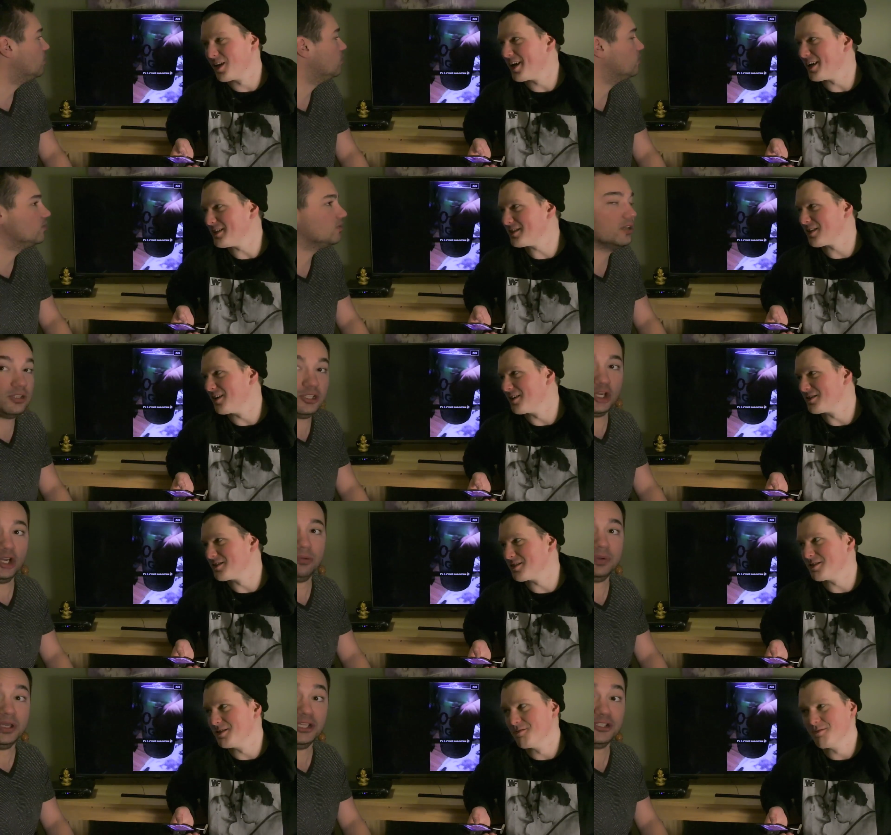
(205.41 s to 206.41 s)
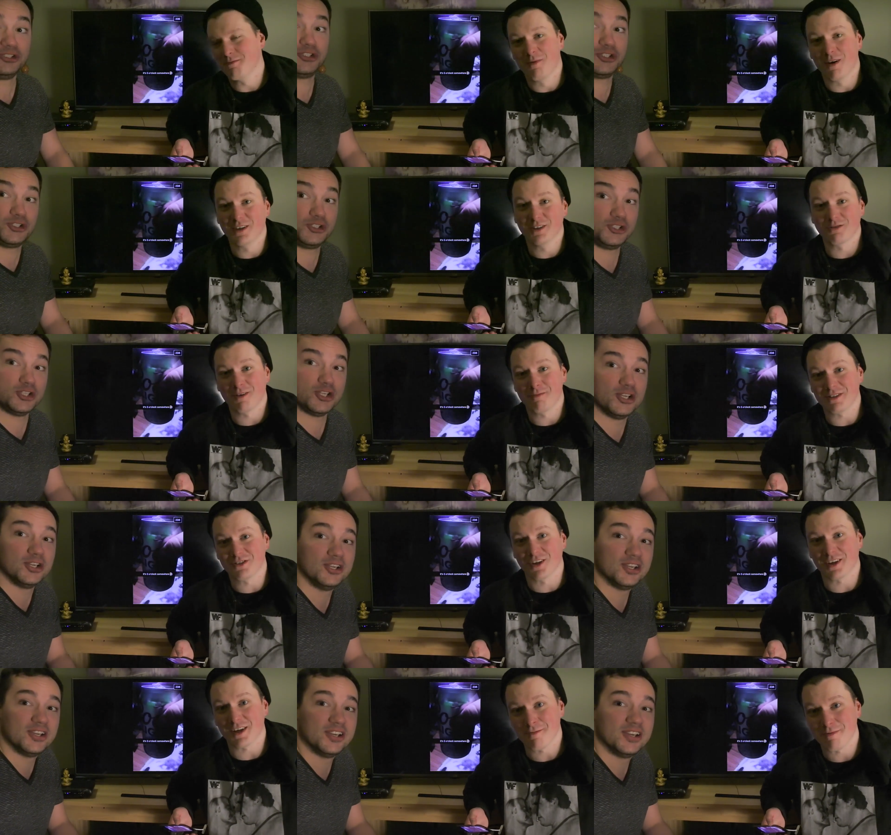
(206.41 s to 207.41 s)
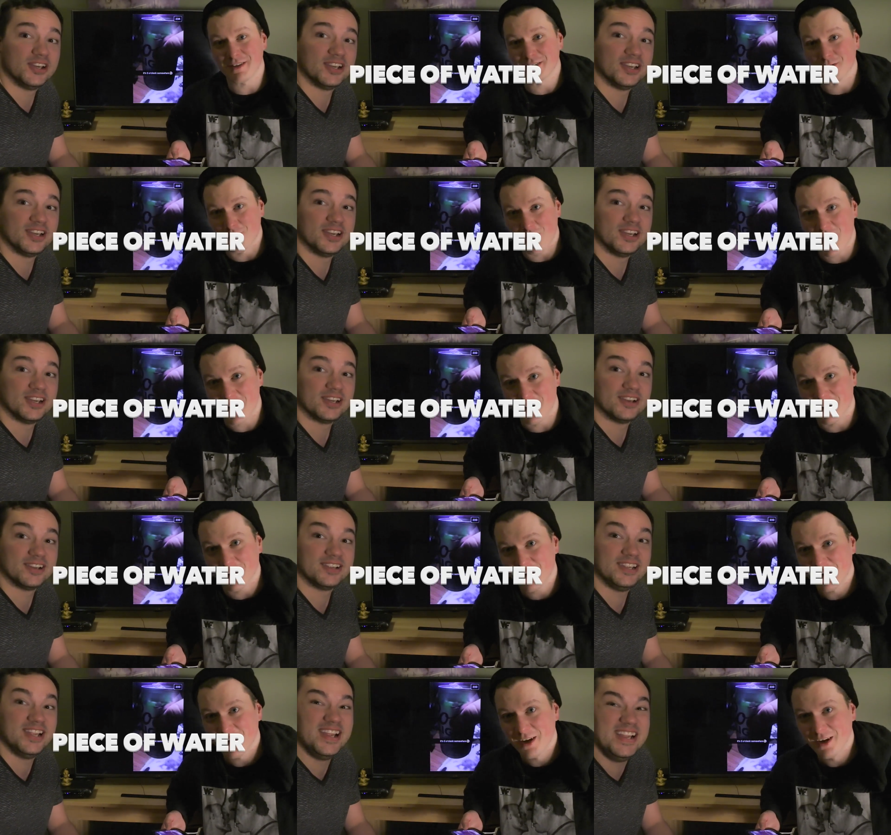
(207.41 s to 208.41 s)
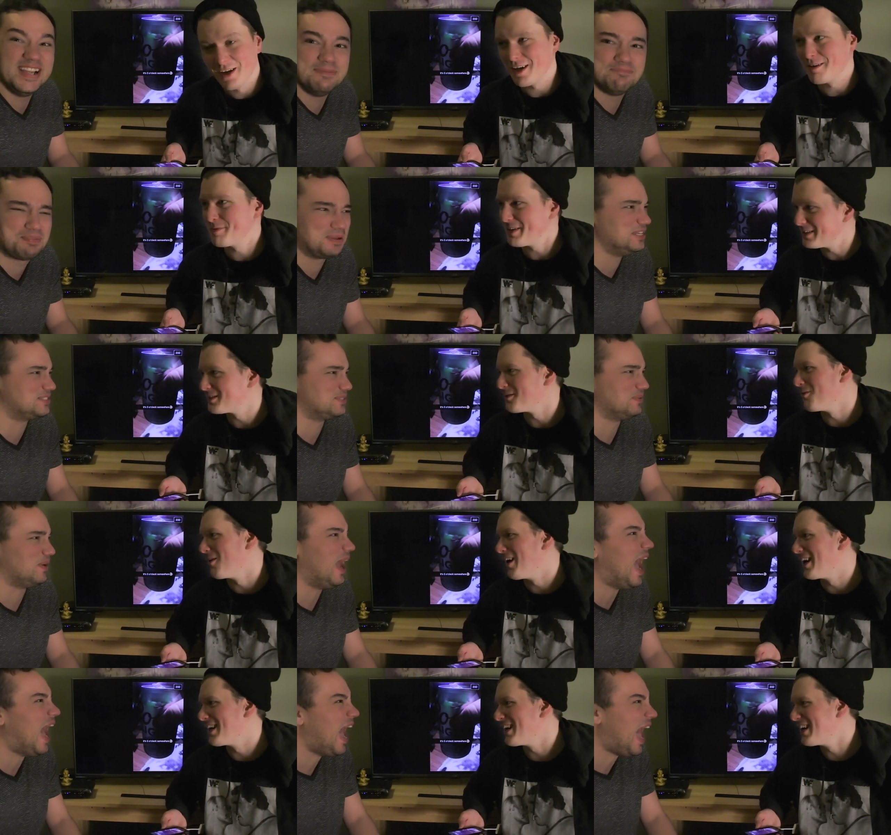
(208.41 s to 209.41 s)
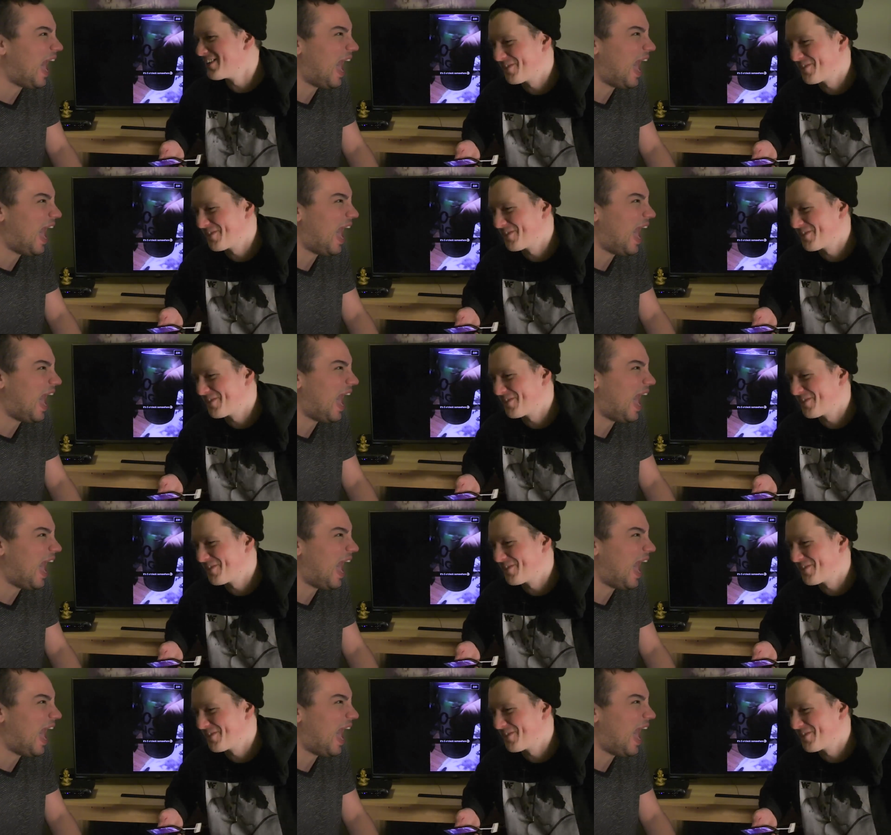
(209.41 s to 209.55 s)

Speaker 1: Light. So yeah, bitch. Might as well be drinking a piece of water. A piece of water.